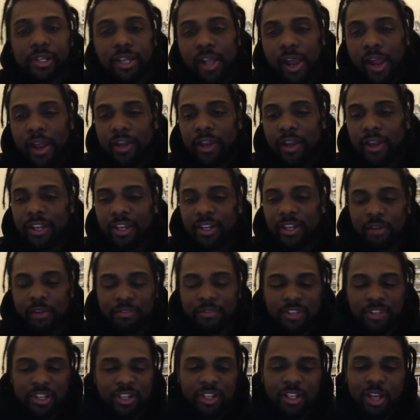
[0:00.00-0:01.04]
And then I've
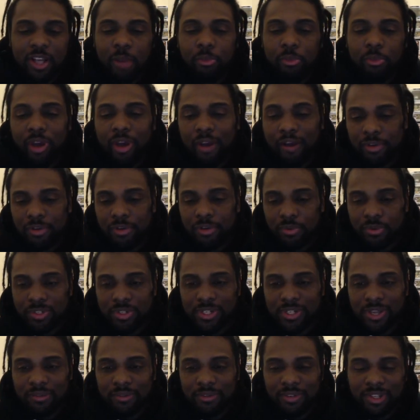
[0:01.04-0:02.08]
done a couple afterwards
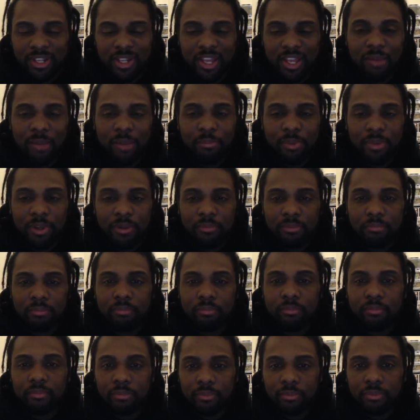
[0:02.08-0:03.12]
after that, but
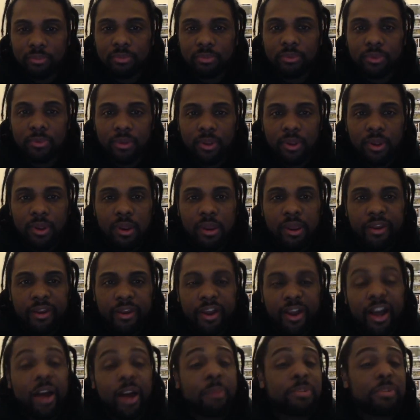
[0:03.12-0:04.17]

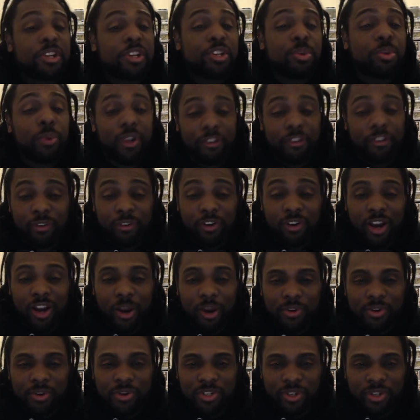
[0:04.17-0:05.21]
up to 24
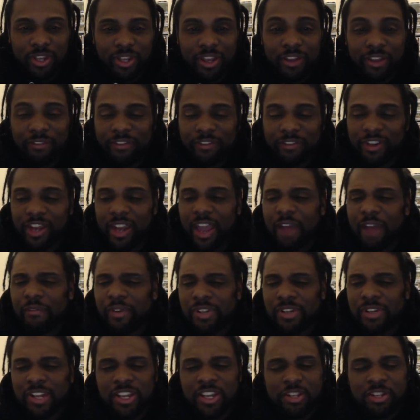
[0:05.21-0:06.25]
hours, okay? If it ever
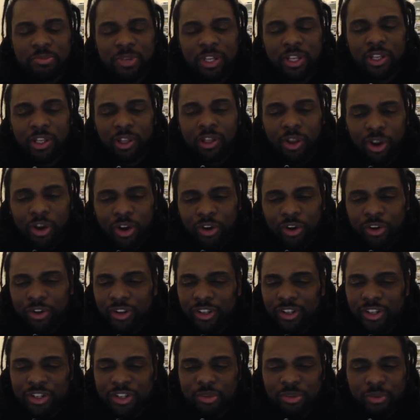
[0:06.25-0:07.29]
takes me longer
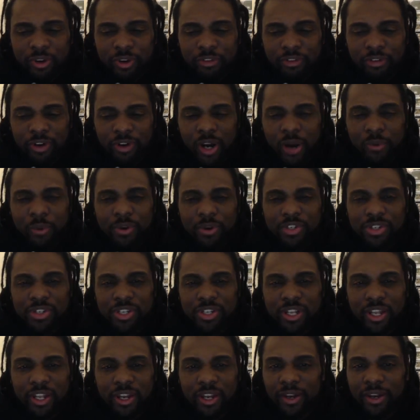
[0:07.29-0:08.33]
than 24 hours,
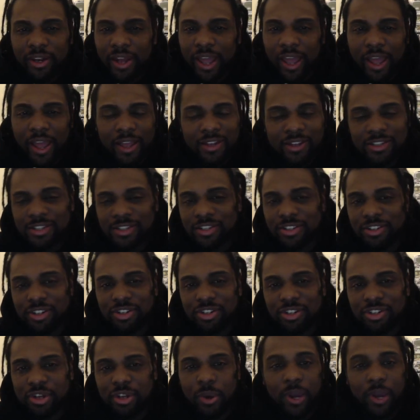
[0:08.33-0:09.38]
then just
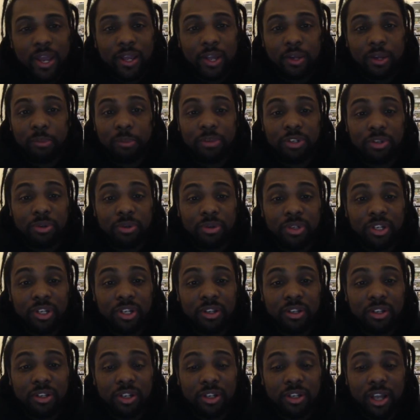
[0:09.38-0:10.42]
know I ain't gonna be doing it.
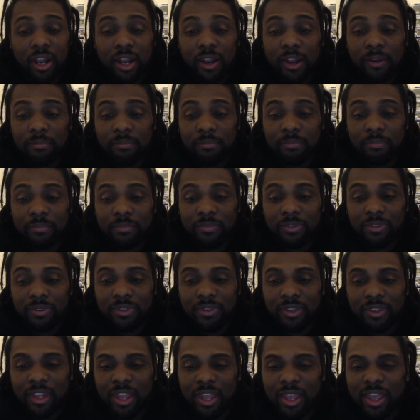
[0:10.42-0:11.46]

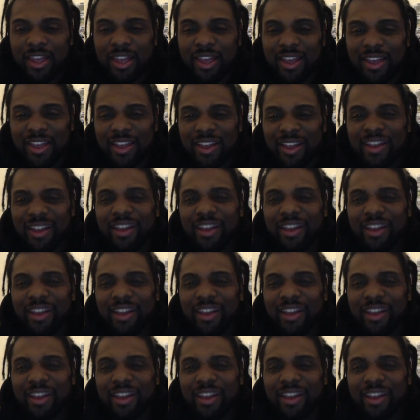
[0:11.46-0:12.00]
Alright.